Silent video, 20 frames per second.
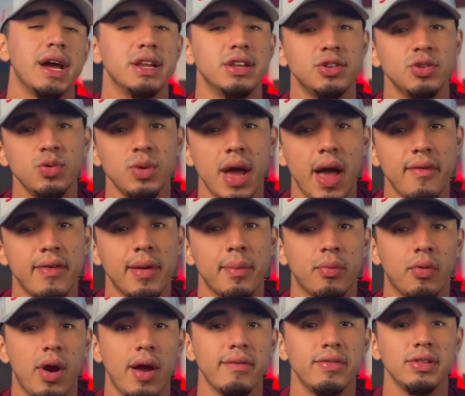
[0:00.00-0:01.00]
do have a
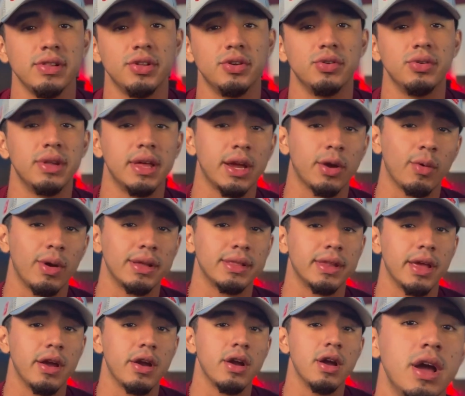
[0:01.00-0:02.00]
private little link right
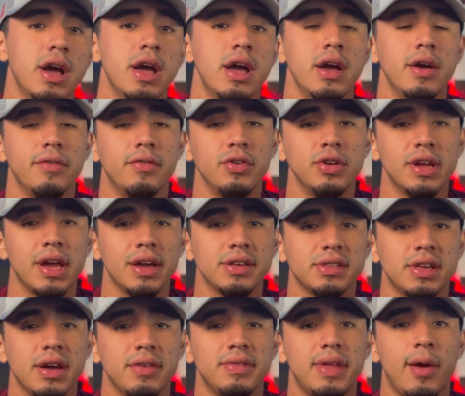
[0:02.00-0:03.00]
there for you guys to
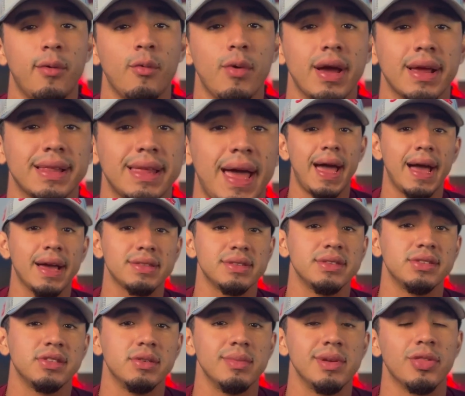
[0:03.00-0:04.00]
have direct
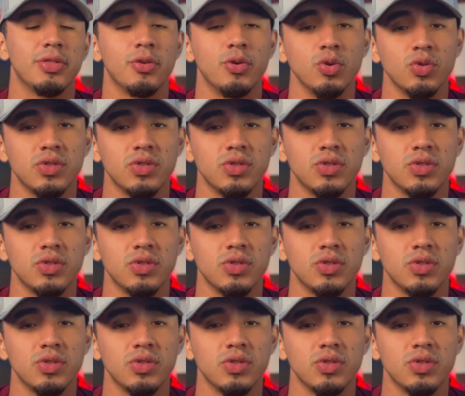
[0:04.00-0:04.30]
access to me through